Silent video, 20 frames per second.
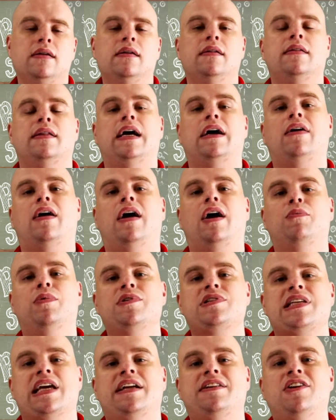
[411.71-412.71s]
Now, I will
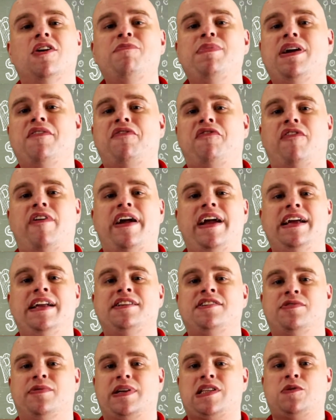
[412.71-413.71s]
say, don't be afraid
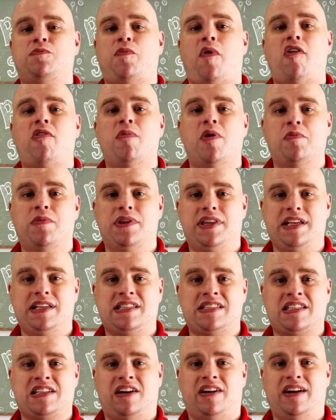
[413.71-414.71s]
to experiment with these
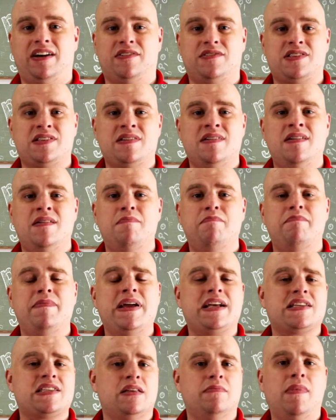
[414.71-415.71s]
styles.
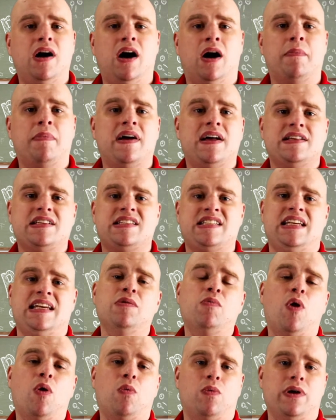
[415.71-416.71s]
Mix them up and see
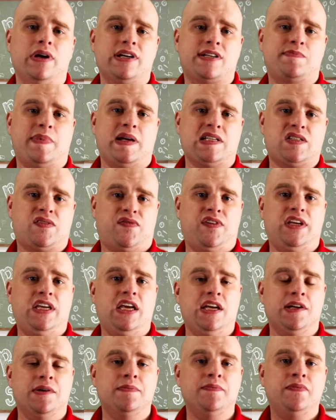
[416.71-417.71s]
what works best for
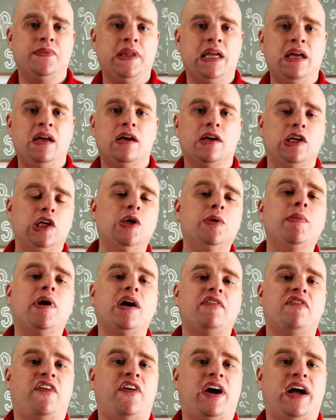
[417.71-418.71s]
you. You
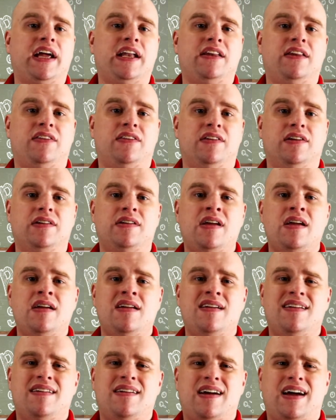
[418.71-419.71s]
might find that
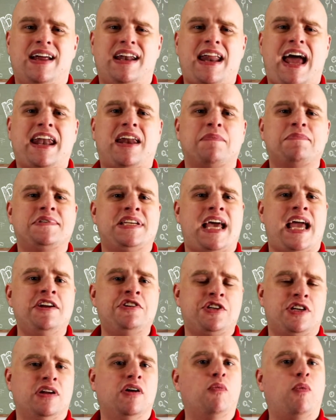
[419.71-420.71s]
an
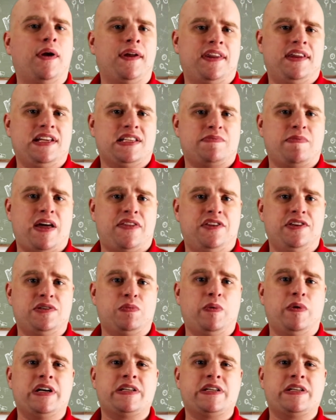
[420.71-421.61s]
adaptation of one of these methods works